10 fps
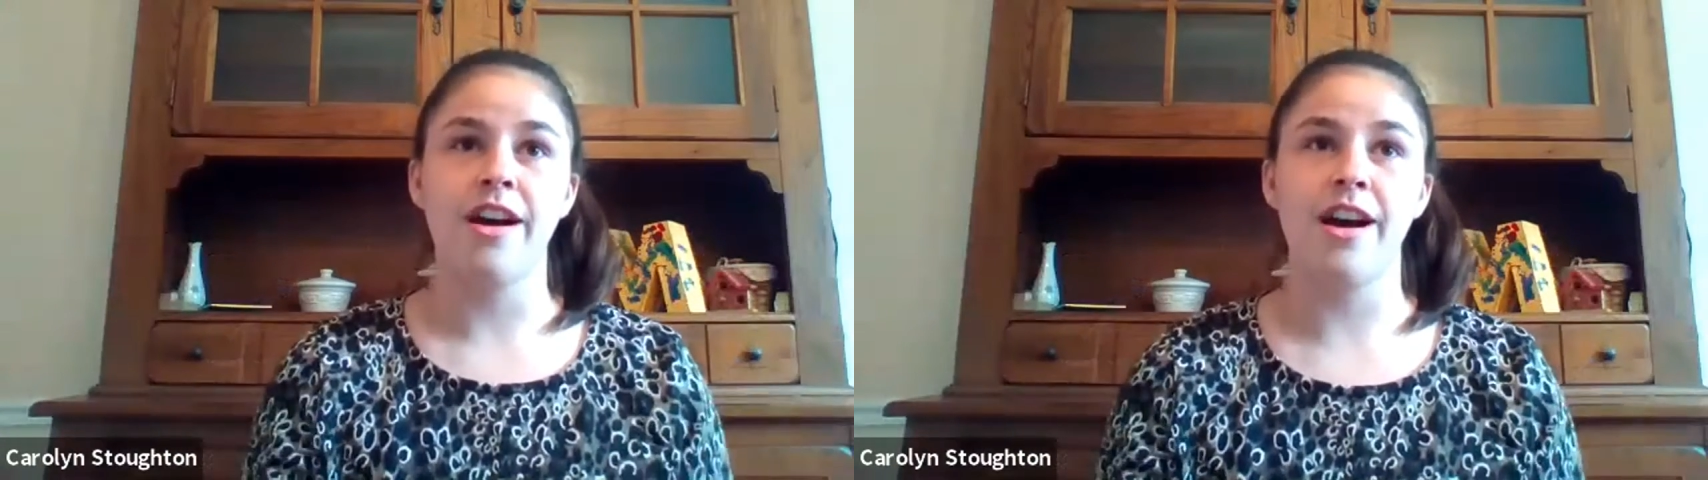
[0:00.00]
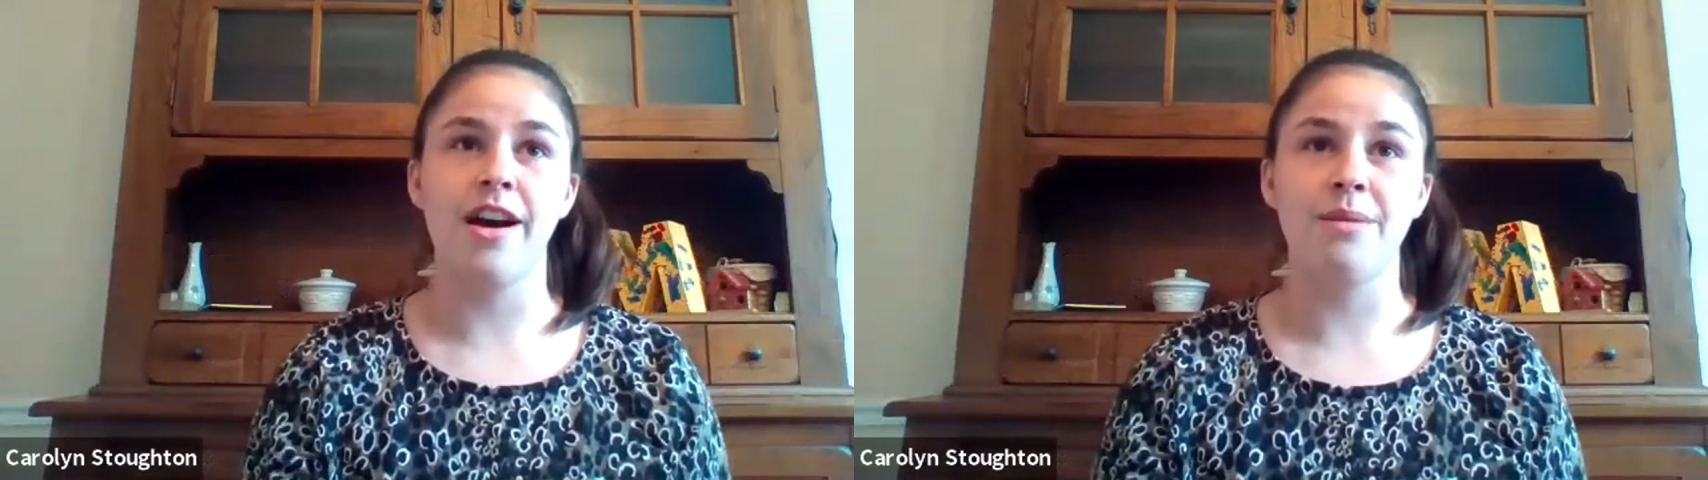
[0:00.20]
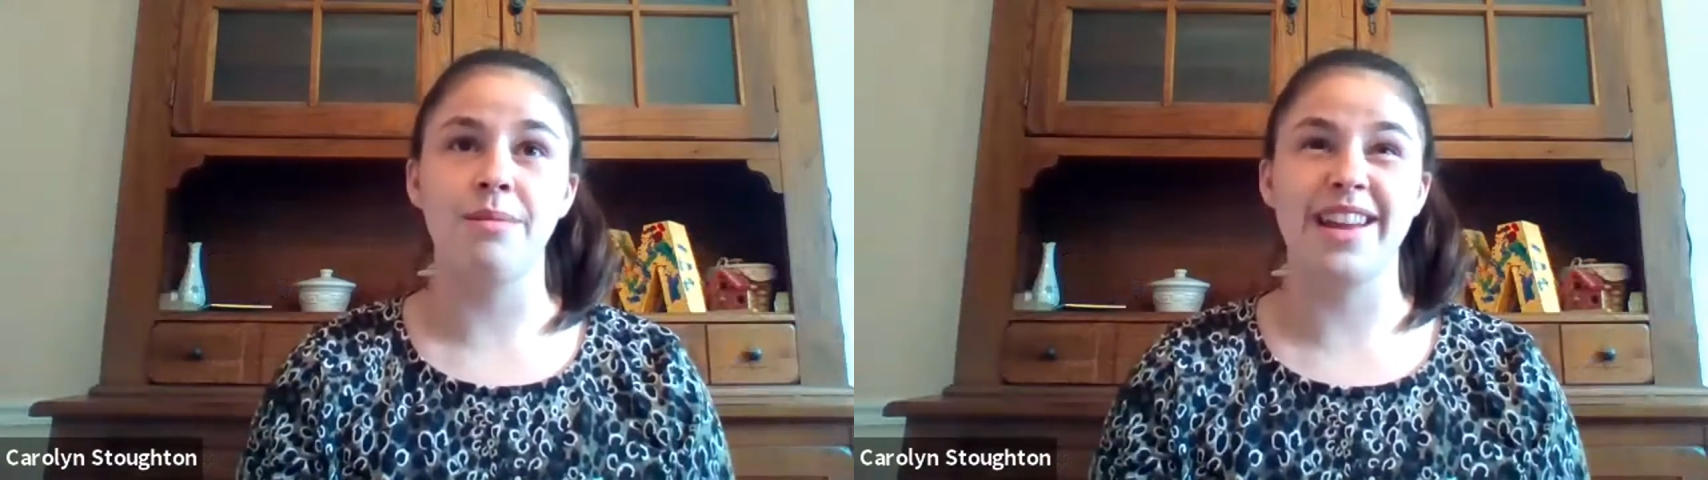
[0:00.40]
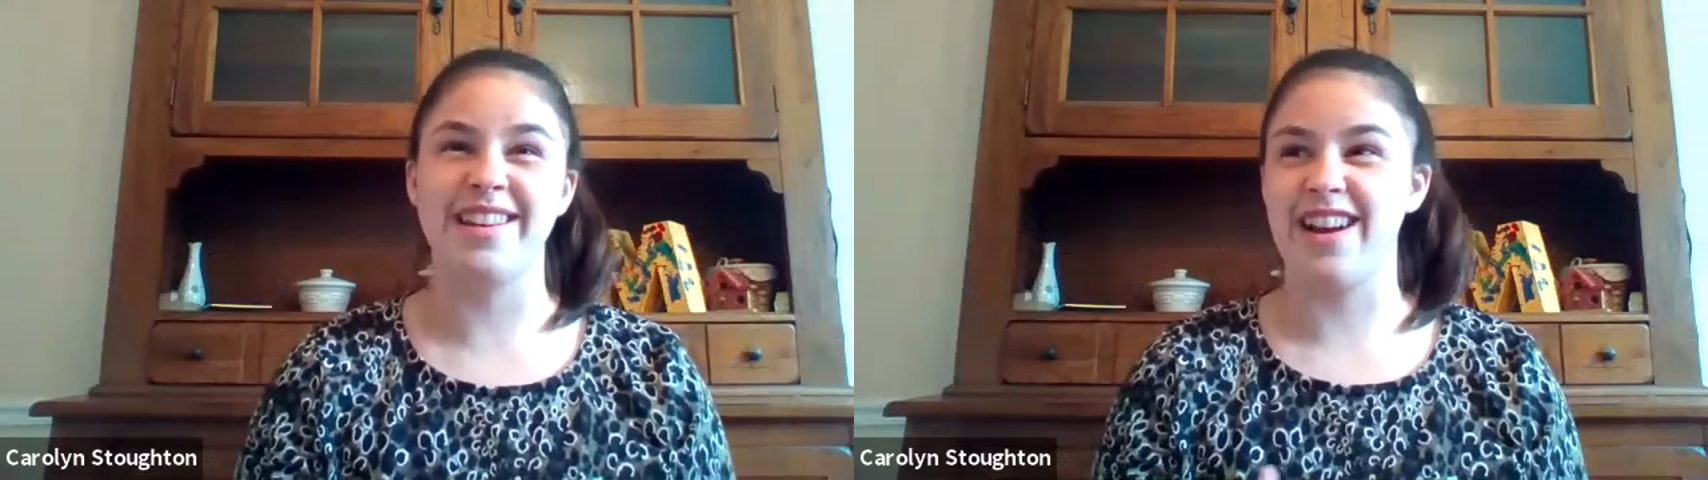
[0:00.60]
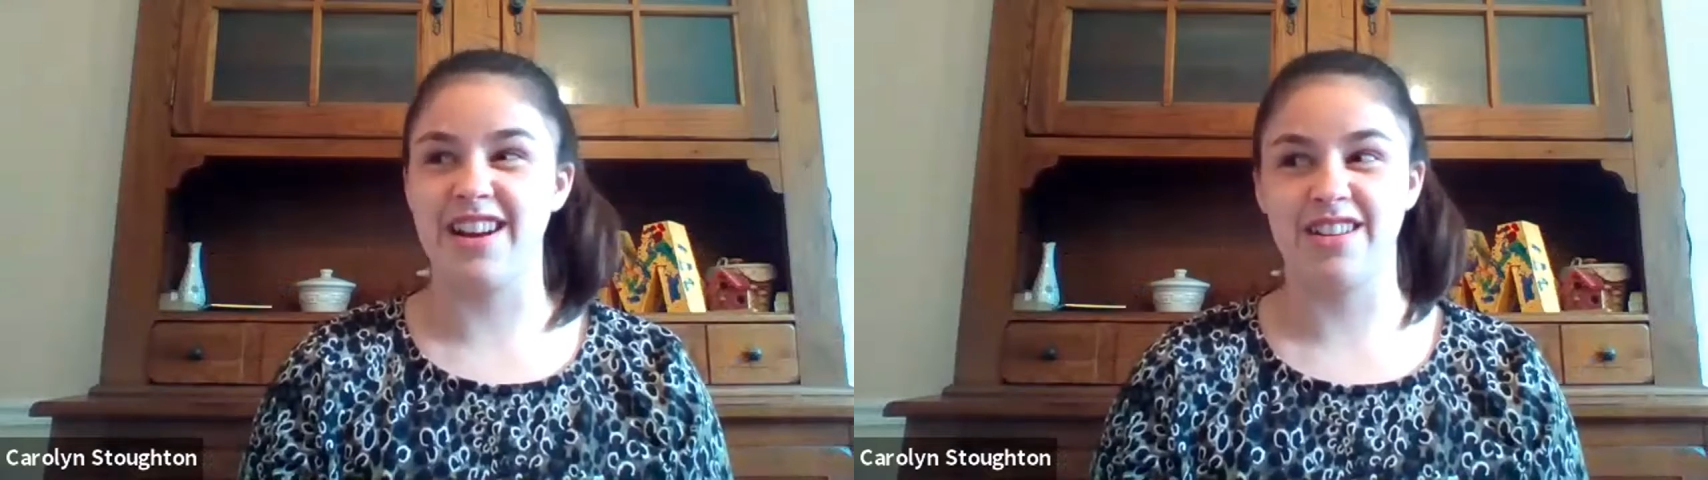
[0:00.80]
and